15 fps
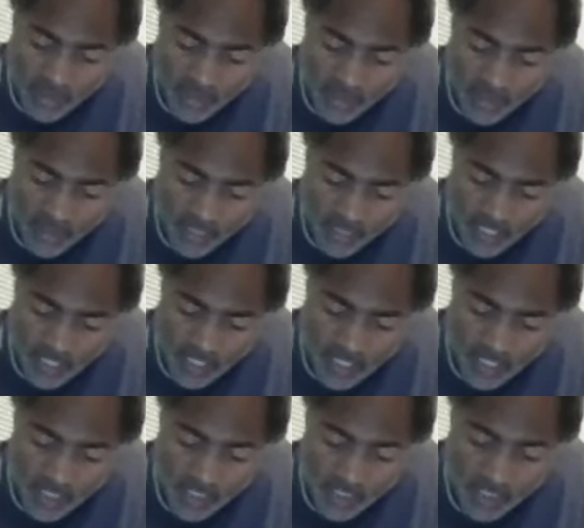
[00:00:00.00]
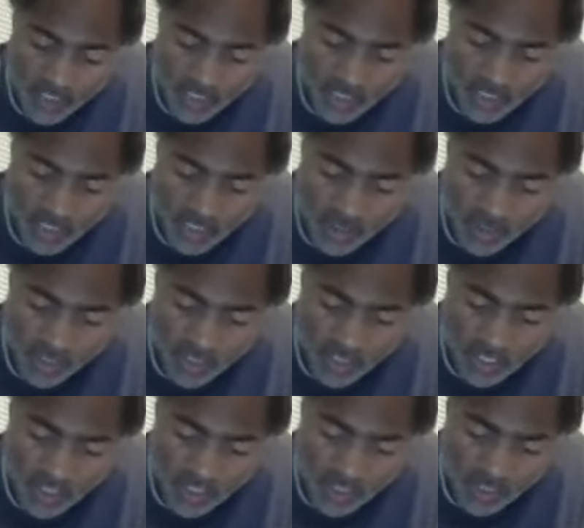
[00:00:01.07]
and verse 6 and Genesis
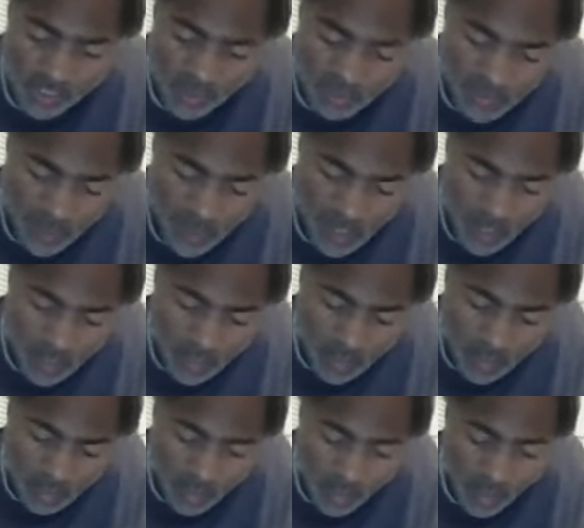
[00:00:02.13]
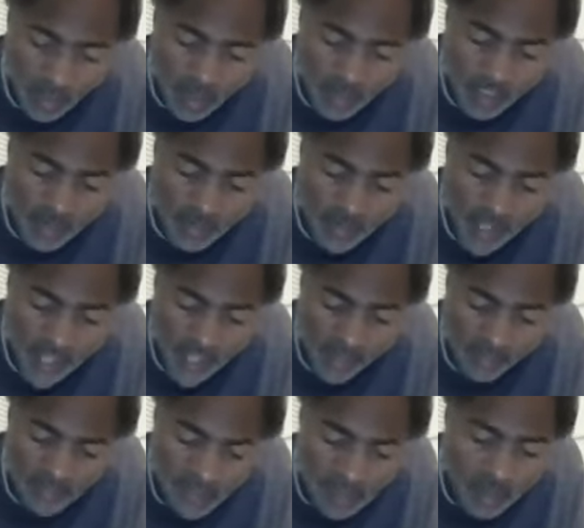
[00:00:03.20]
36 2. The daughters of
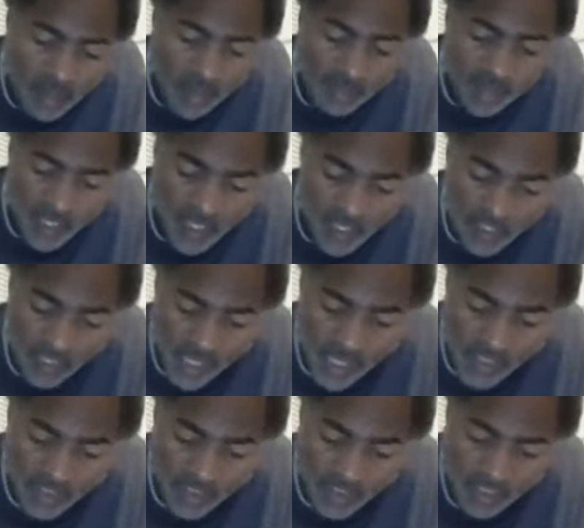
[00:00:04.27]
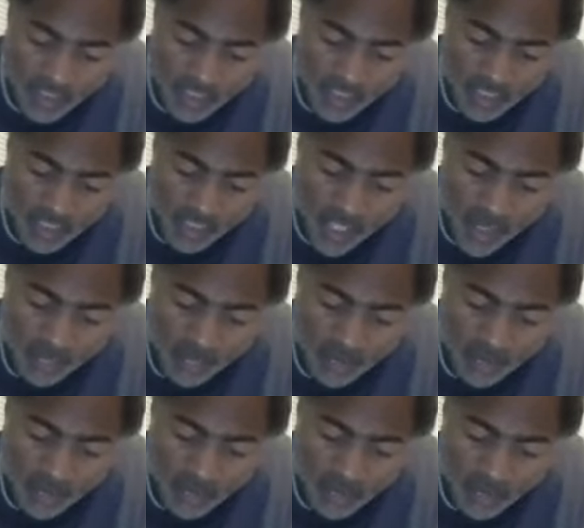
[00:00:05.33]
Heth of the Hittite. Genesis
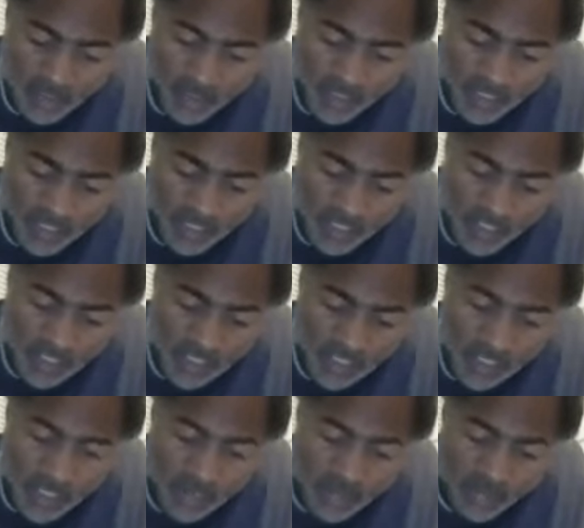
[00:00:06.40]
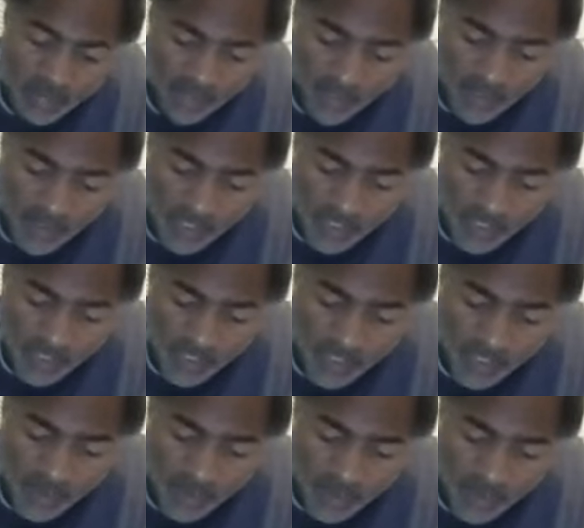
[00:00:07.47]
chapter 26 verses
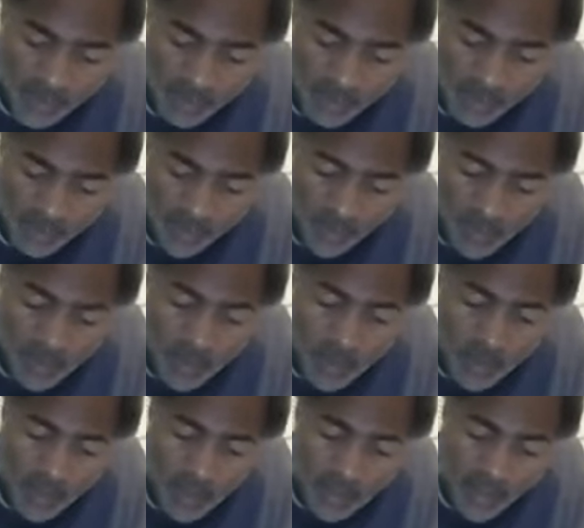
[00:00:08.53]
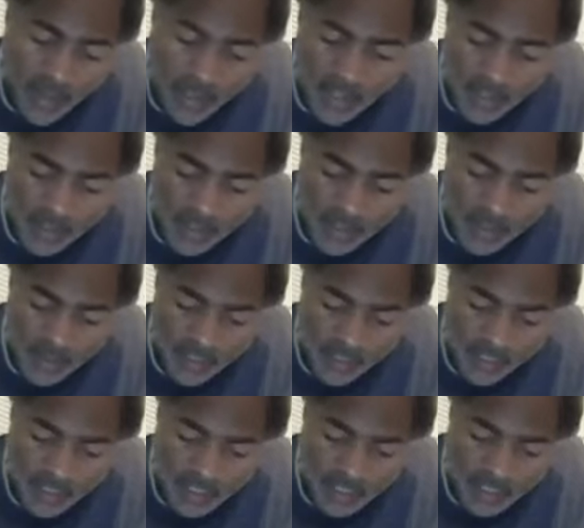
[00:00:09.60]
34 and
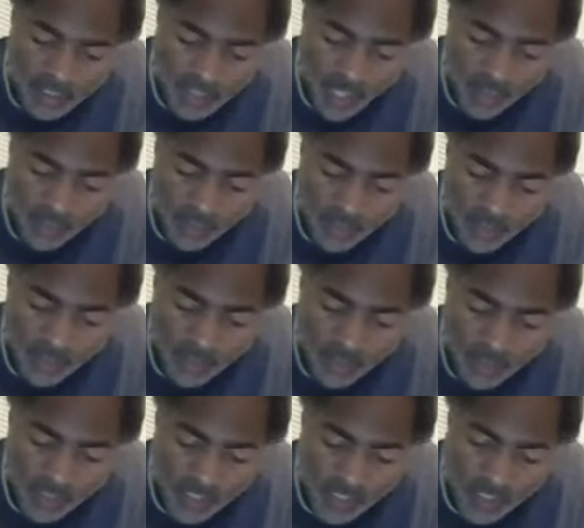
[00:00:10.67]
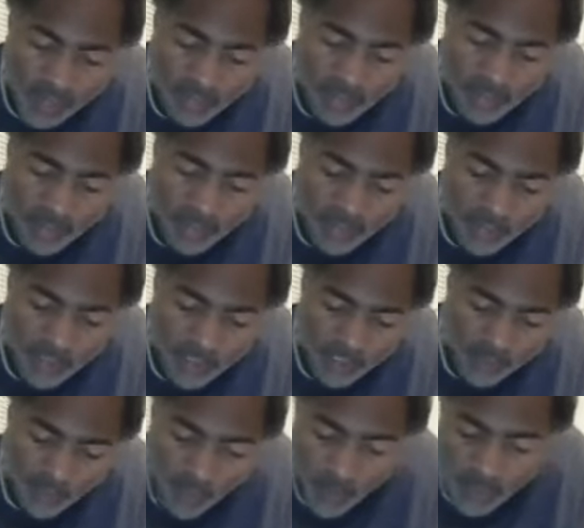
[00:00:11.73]
Genesis chapter 27 and
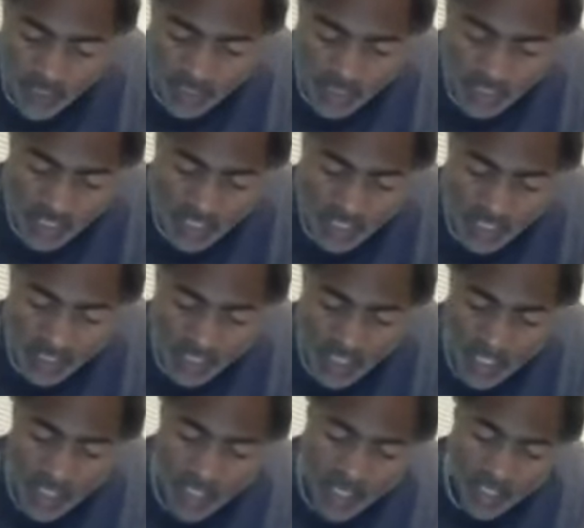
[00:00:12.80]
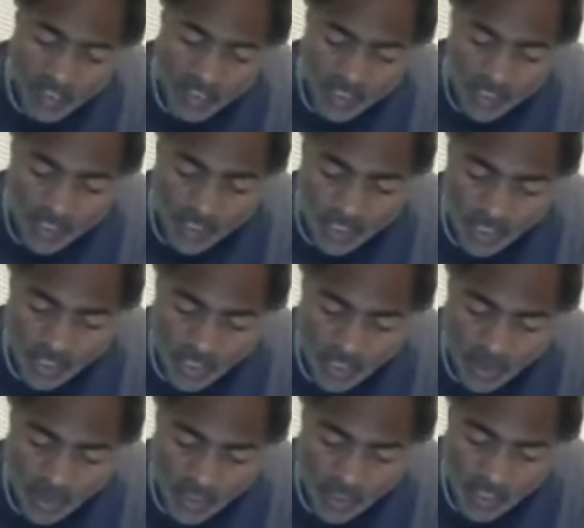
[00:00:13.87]
verses 46 and Genesis
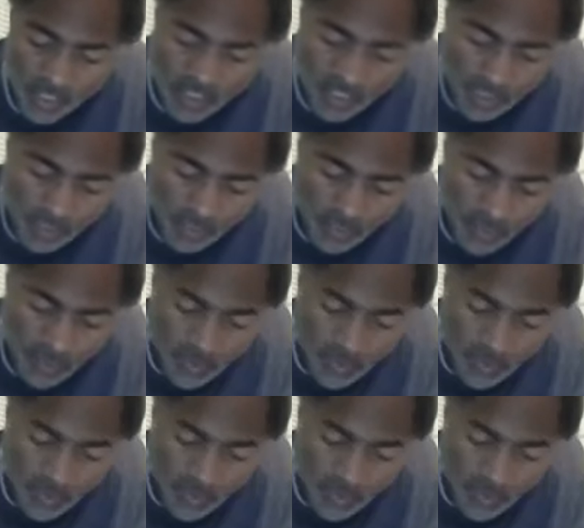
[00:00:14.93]
36 2.